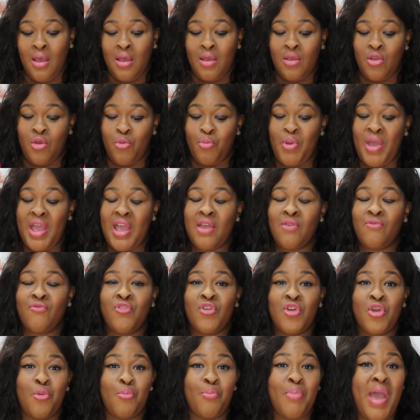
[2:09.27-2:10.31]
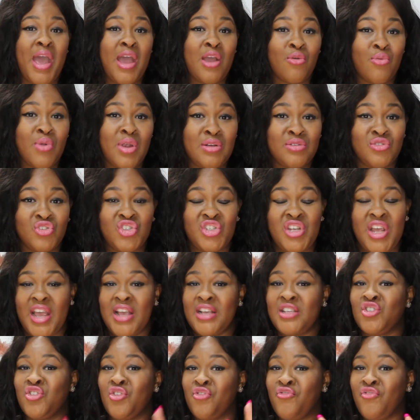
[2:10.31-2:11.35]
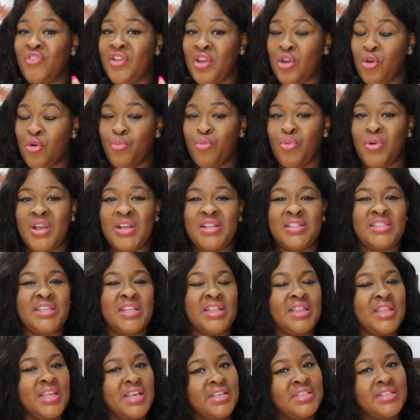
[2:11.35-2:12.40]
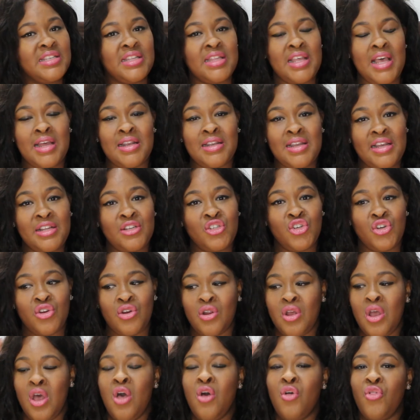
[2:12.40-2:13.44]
You're paying for your background checks, your fingerprints, and things of that nature.